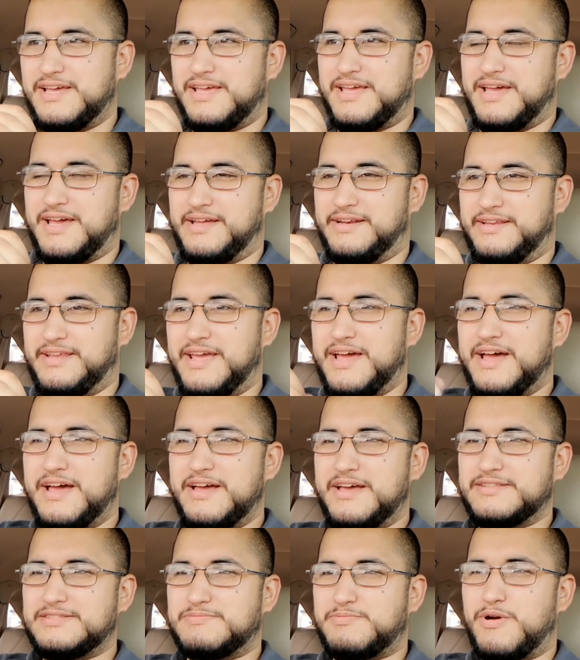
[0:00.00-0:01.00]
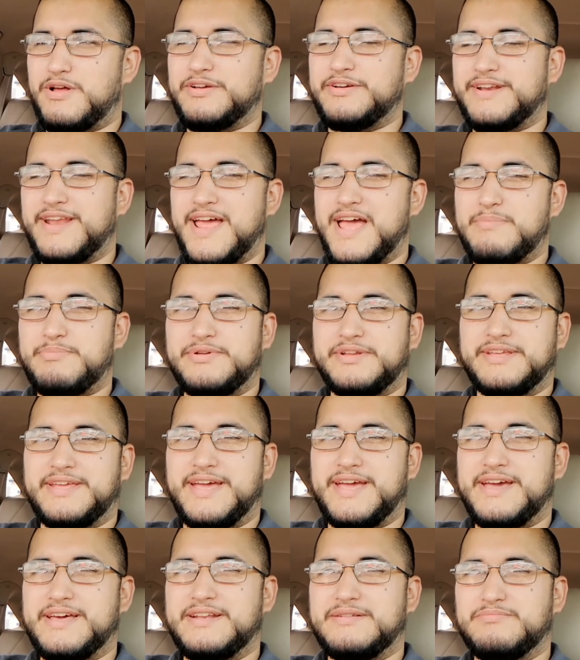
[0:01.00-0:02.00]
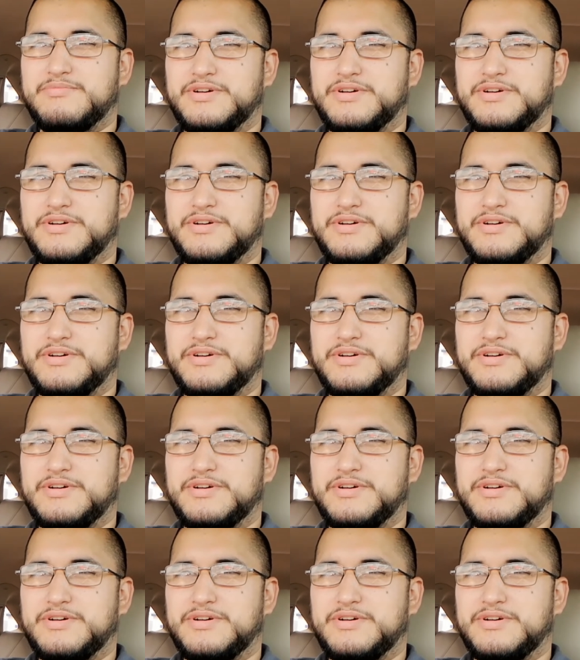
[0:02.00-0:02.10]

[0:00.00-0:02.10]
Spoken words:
And yeah, it's probably gonna happen again,